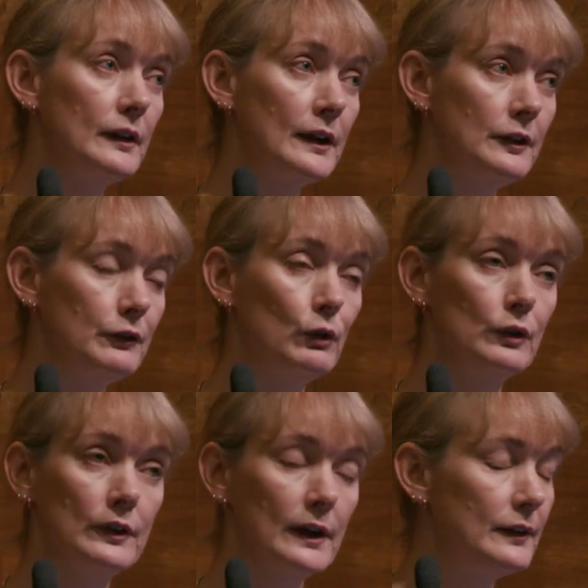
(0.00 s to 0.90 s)
in
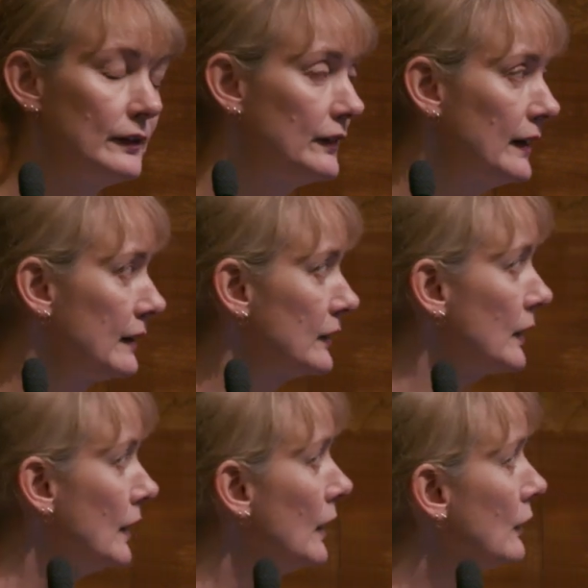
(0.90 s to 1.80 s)
94 to
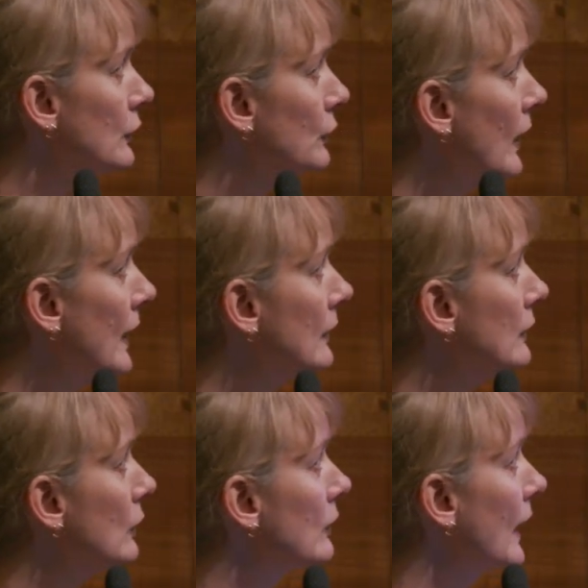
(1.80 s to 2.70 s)
96, to try
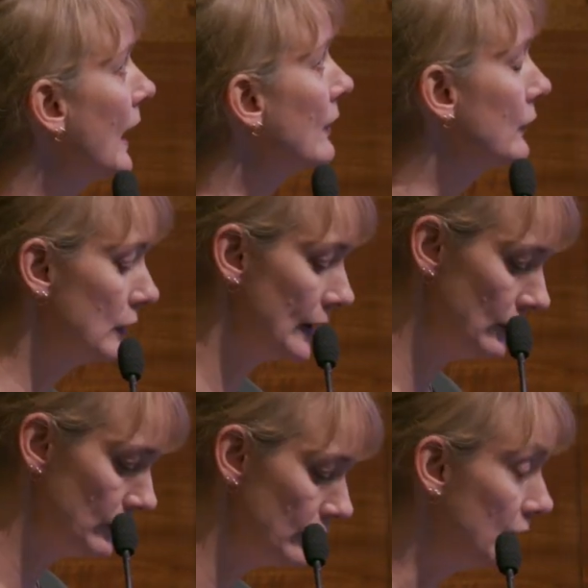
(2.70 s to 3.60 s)
and look at the
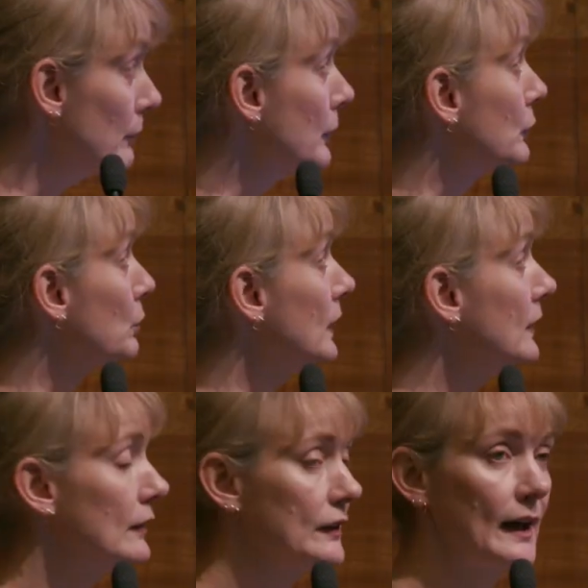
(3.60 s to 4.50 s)
relationship
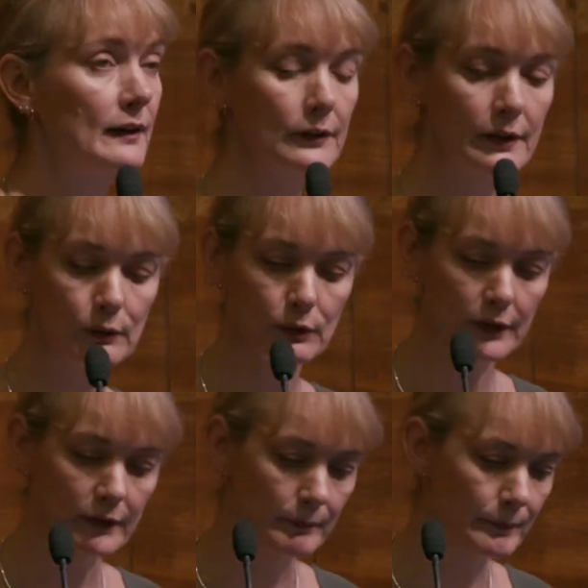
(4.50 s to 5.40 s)
between talent and
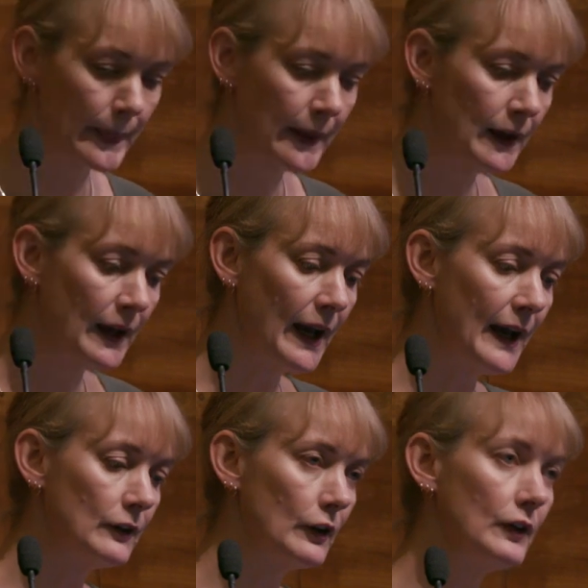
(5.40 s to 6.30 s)
autism.
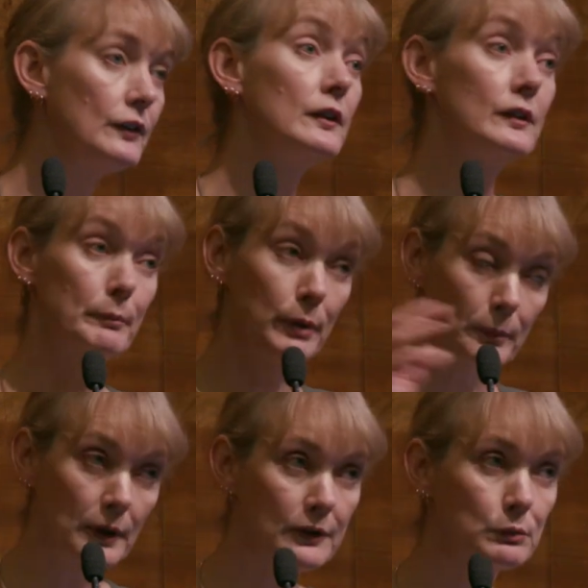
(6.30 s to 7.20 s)
And this is a
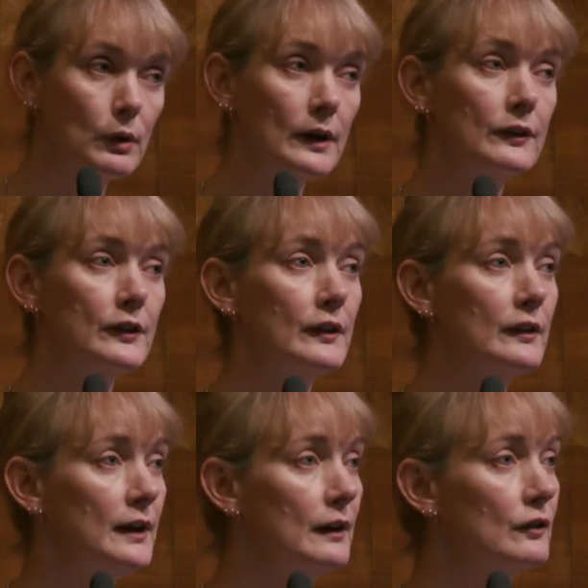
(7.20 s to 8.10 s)
population-wise
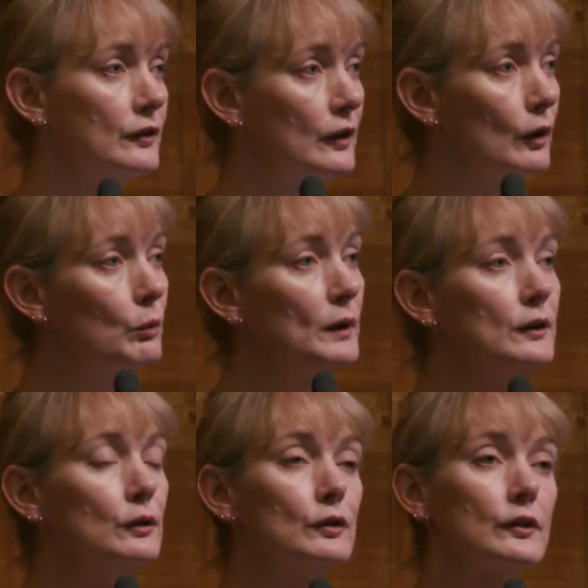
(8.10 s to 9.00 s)
study, so we
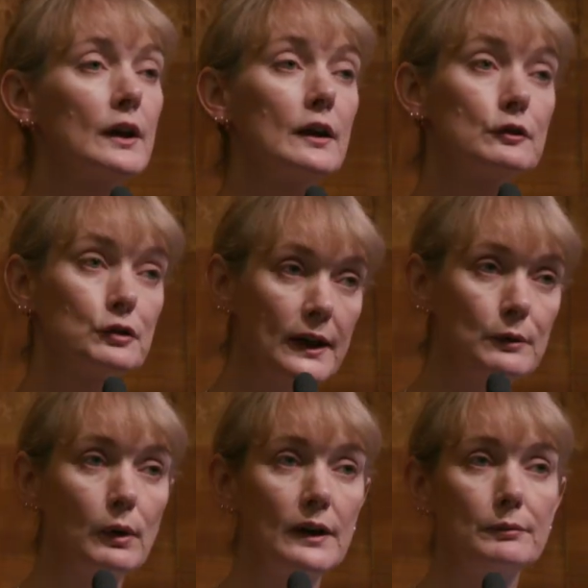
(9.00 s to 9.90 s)
used
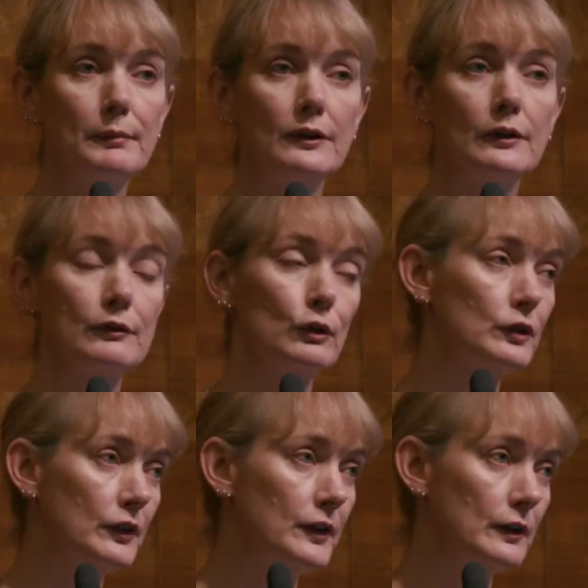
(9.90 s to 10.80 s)
trait-wise measures of
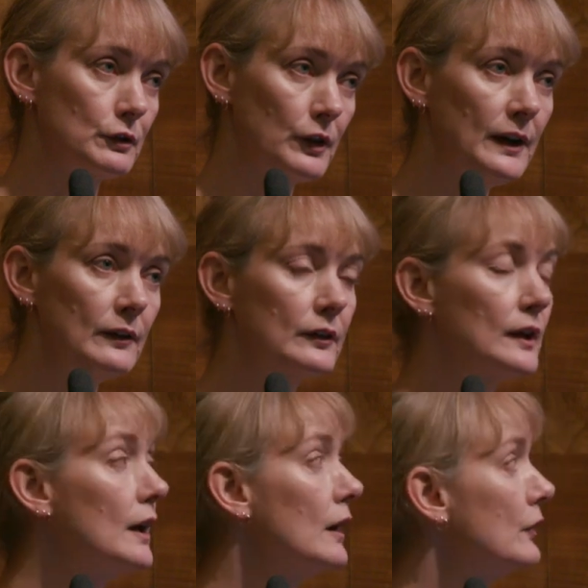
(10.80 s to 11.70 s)
autistic
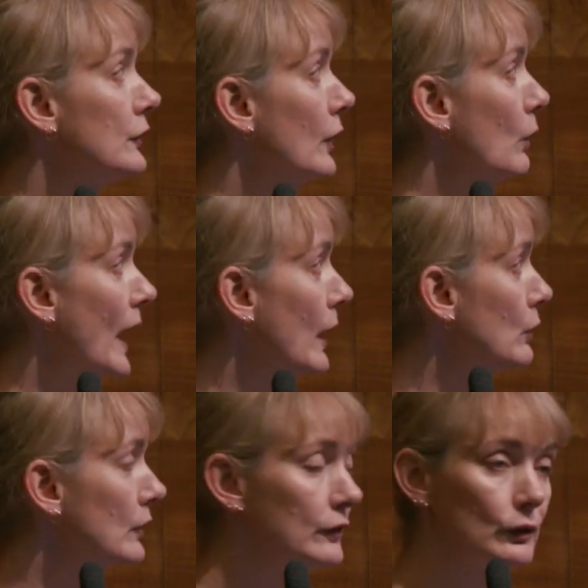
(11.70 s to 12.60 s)
traits. So how
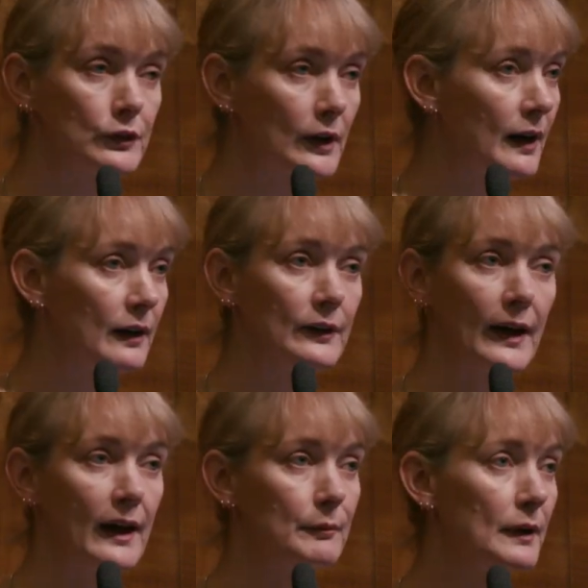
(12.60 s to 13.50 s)
good is your child
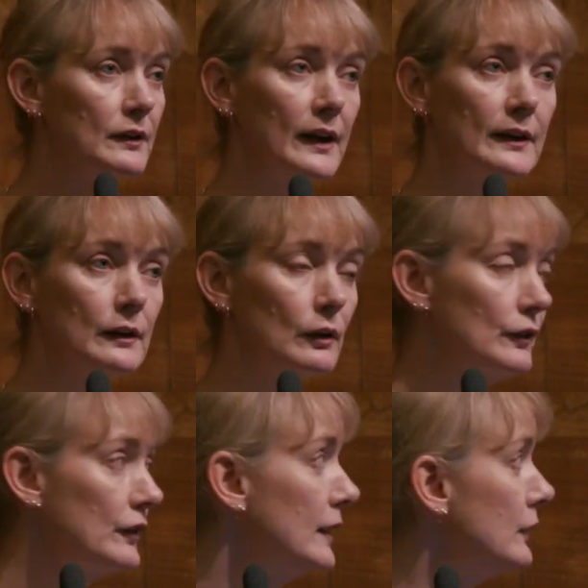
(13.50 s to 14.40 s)
at maintaining
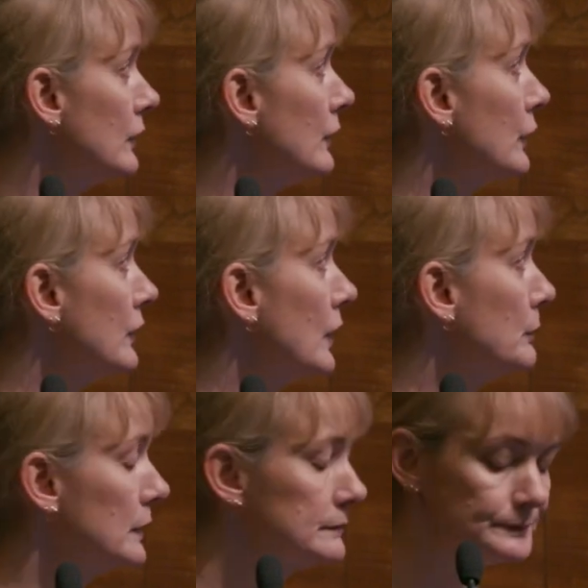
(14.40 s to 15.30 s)
conversations, for
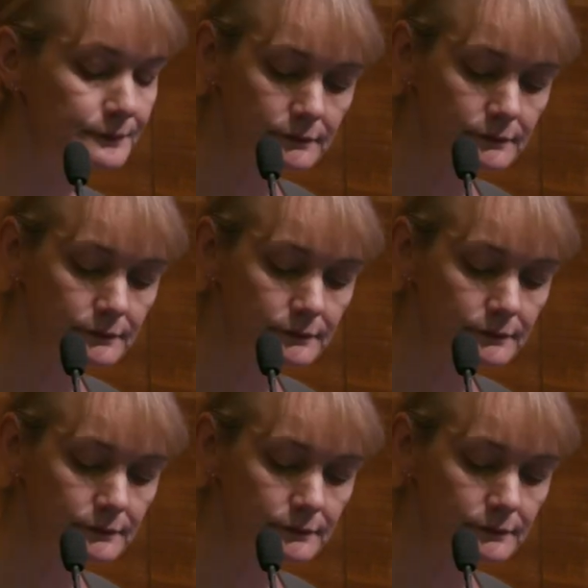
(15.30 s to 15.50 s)
example?